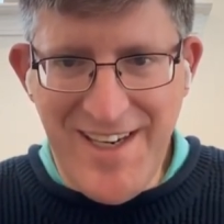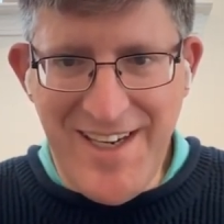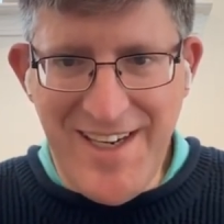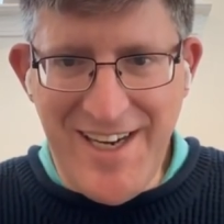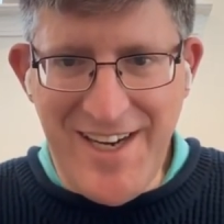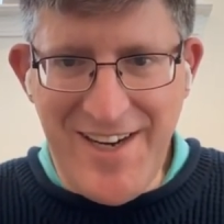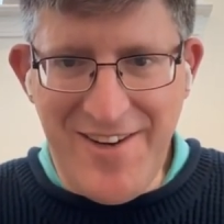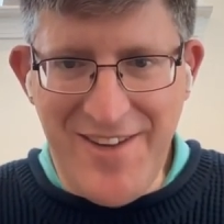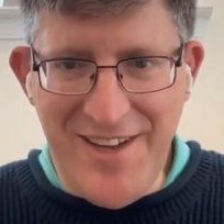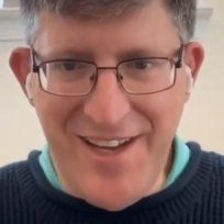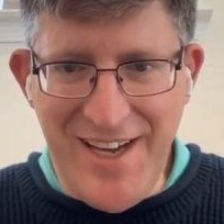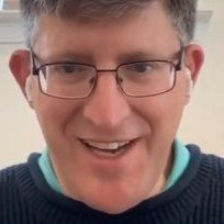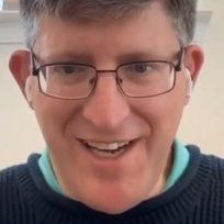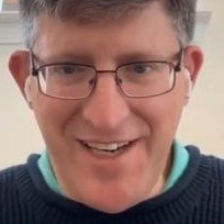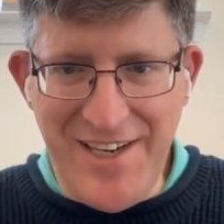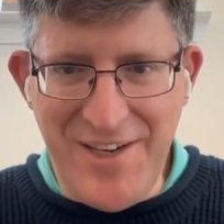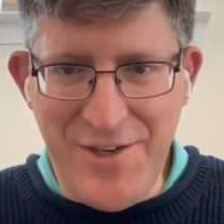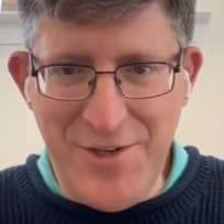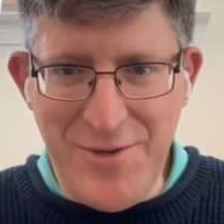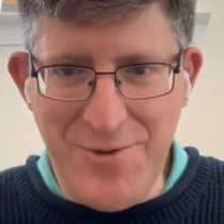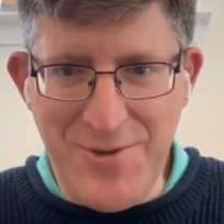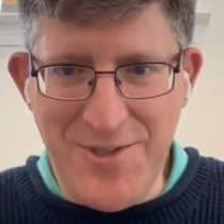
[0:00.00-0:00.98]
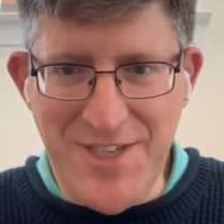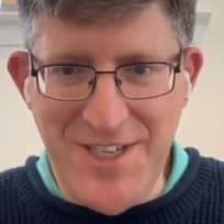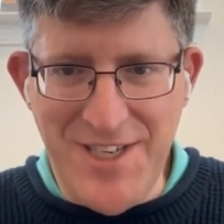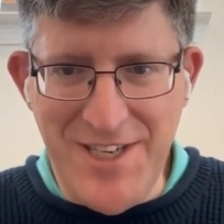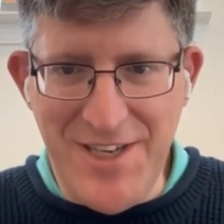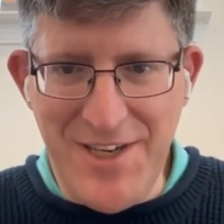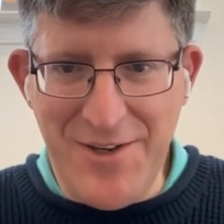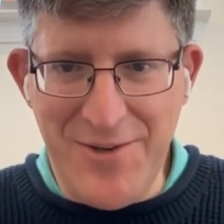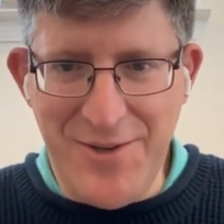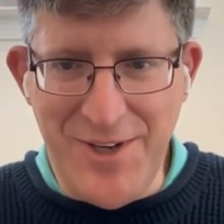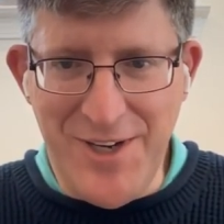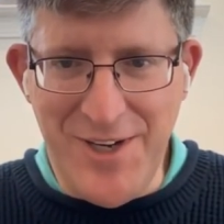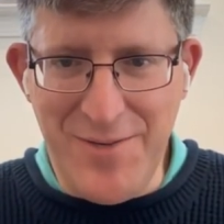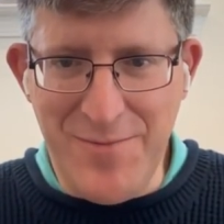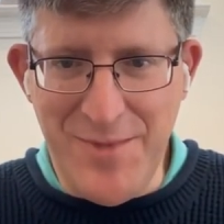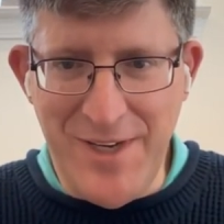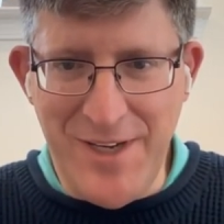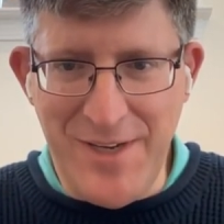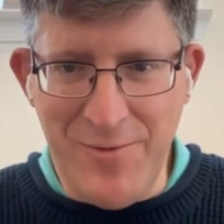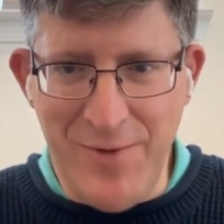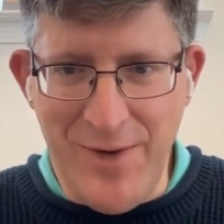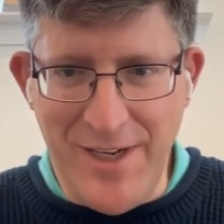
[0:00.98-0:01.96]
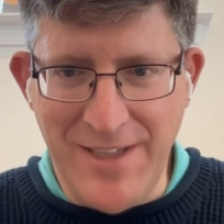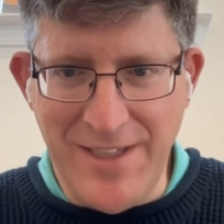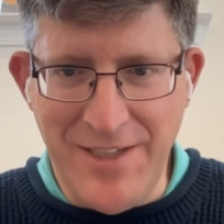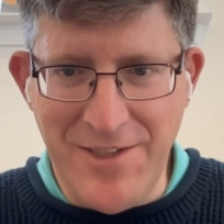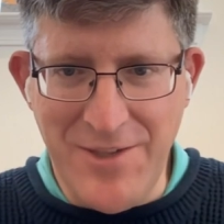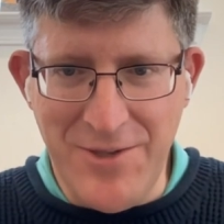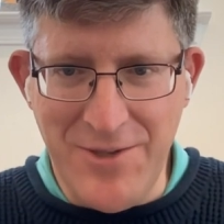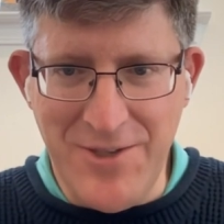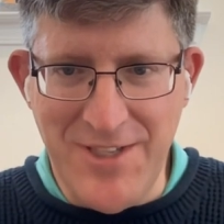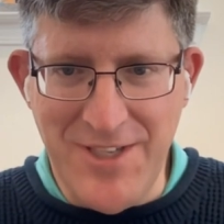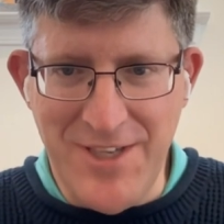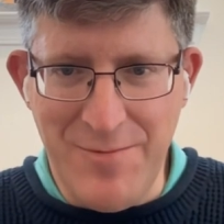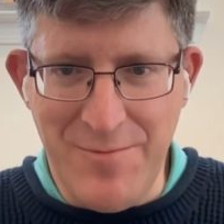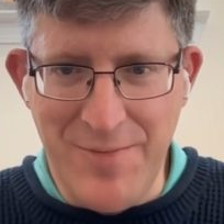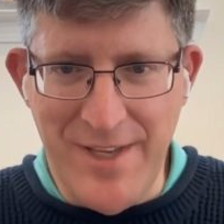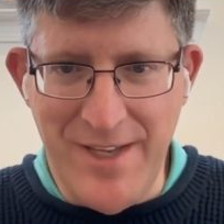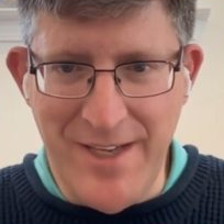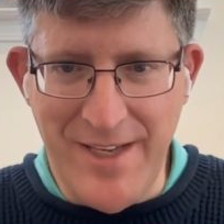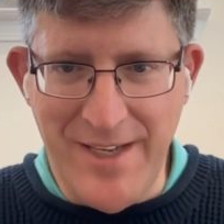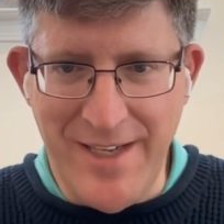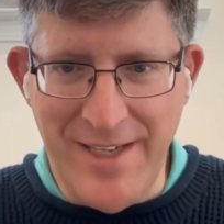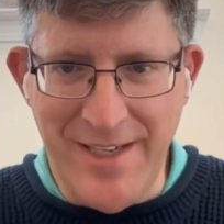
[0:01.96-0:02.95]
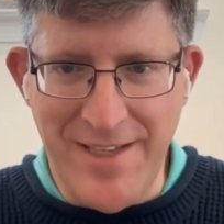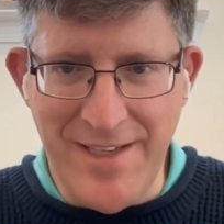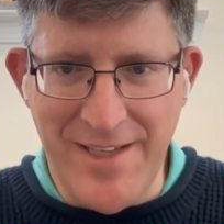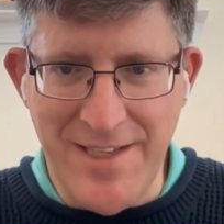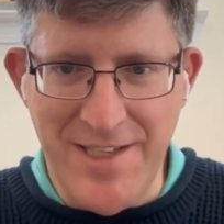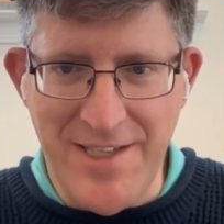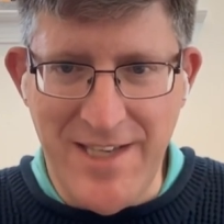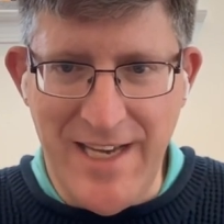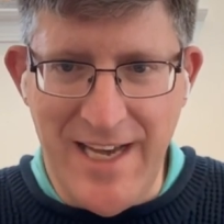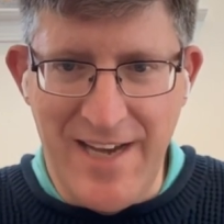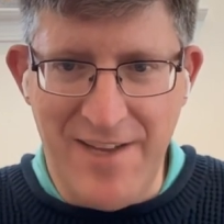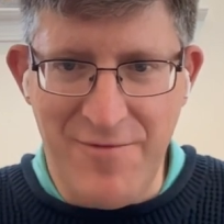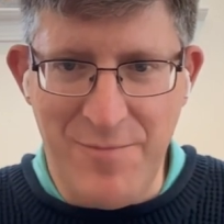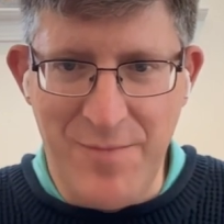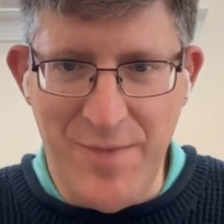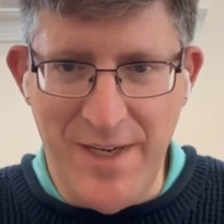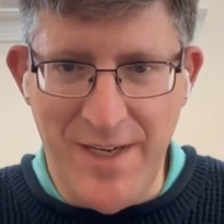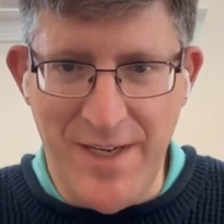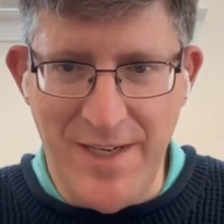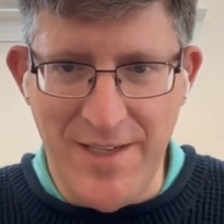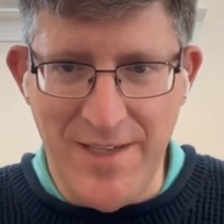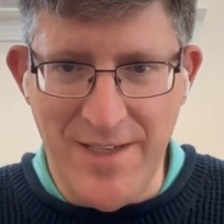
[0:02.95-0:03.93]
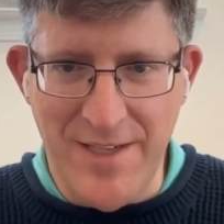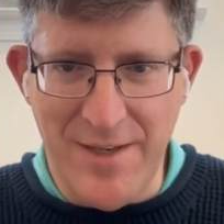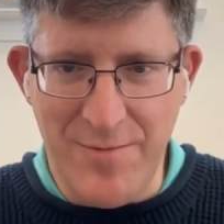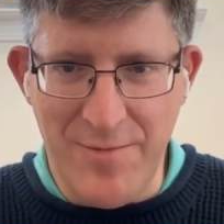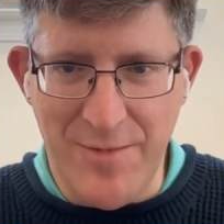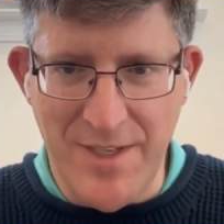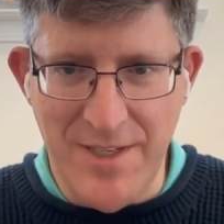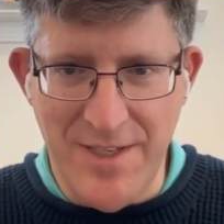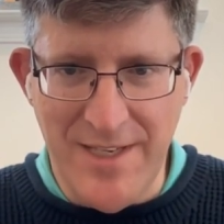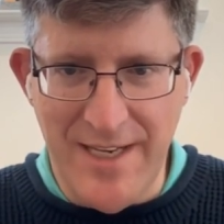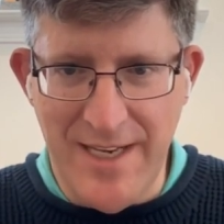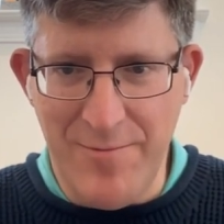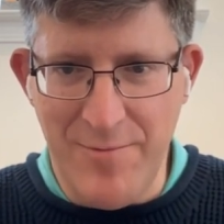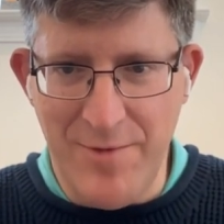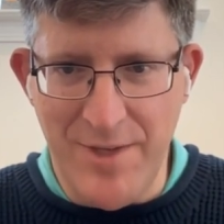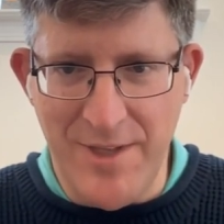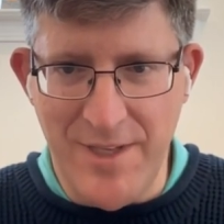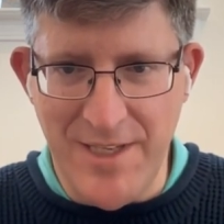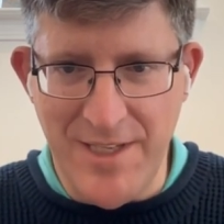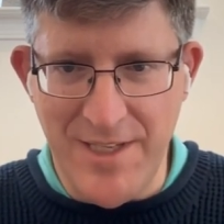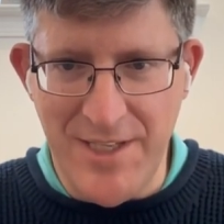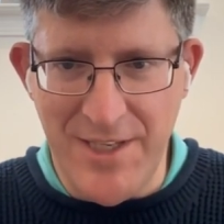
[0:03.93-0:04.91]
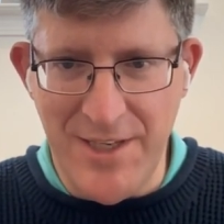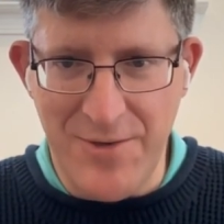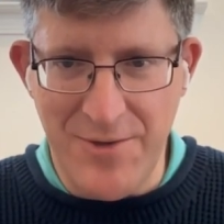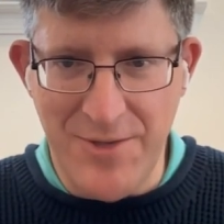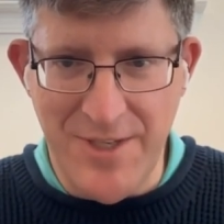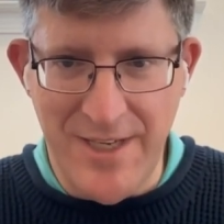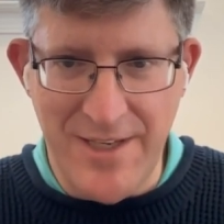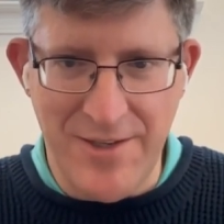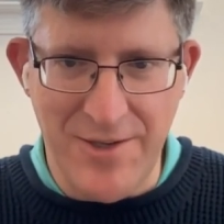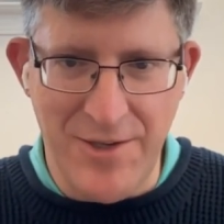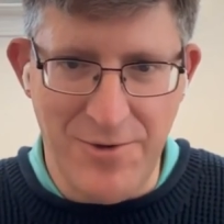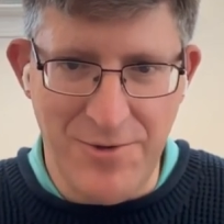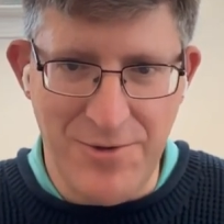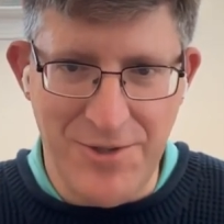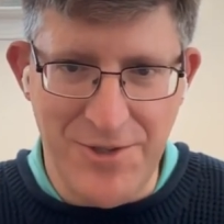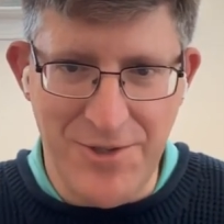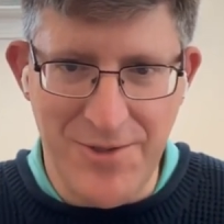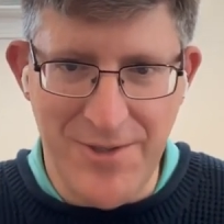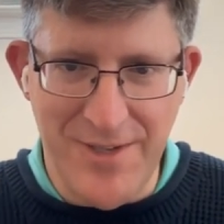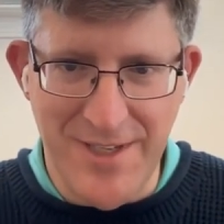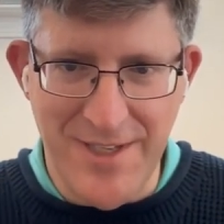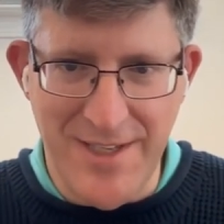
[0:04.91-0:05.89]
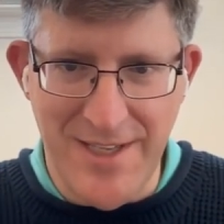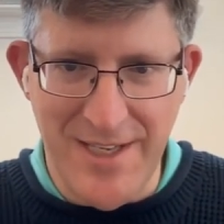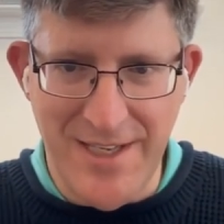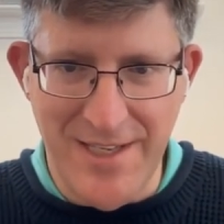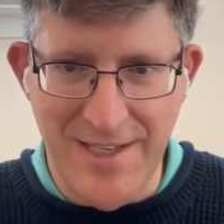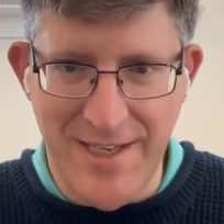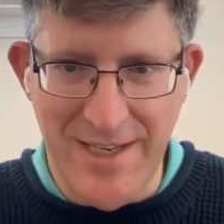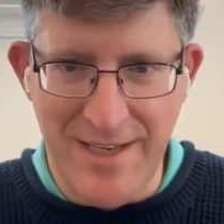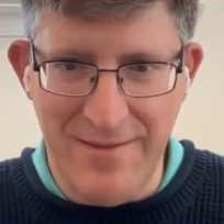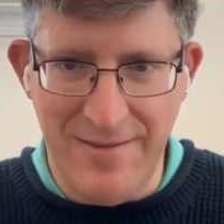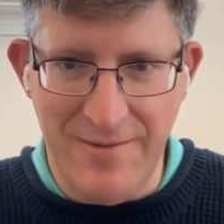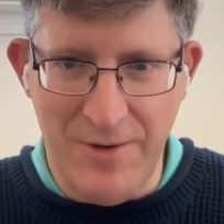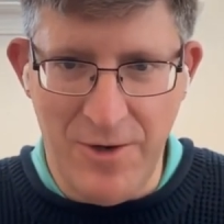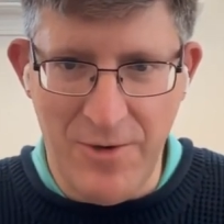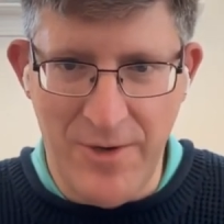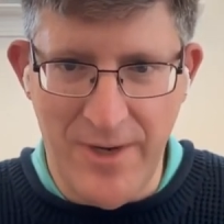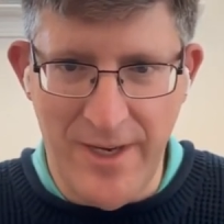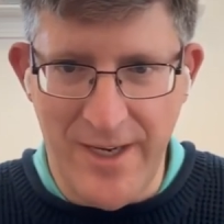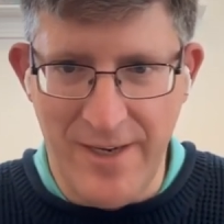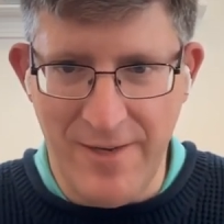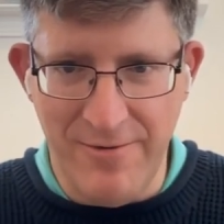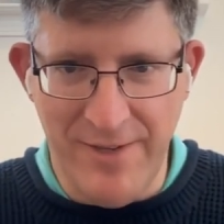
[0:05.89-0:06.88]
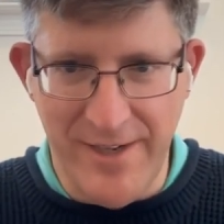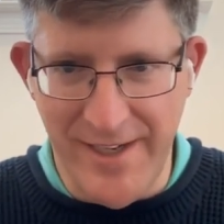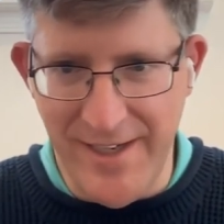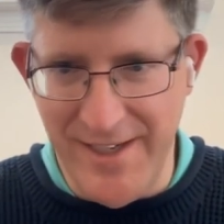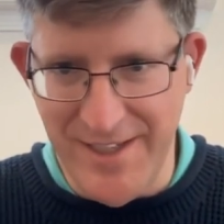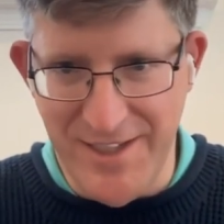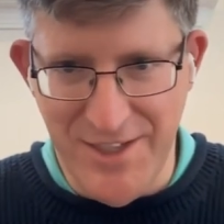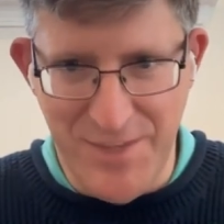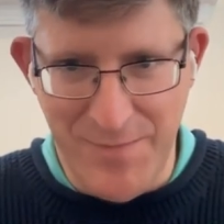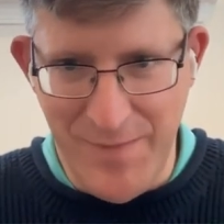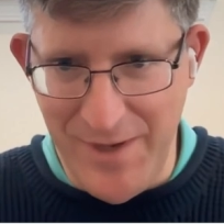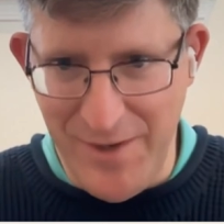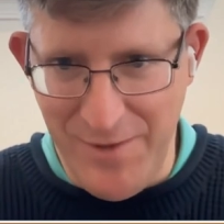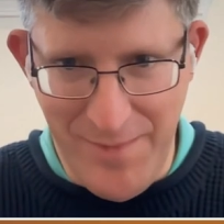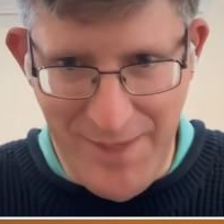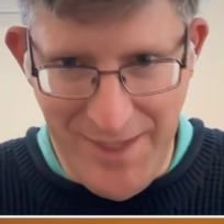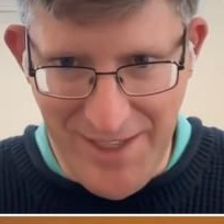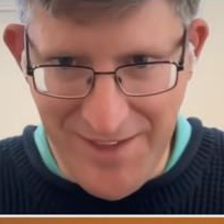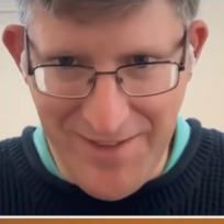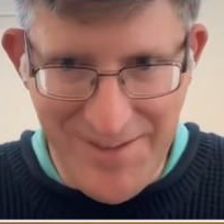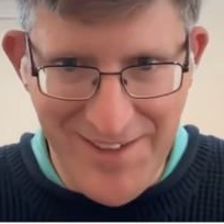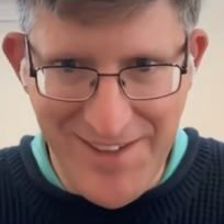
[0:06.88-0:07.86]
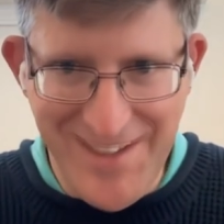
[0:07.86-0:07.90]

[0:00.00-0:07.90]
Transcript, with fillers: and how they had a new CEO come in, wanted to do something. And in the staff meeting, someone said, when the CEO said, go do this, they said, okay, I'll run an experiment.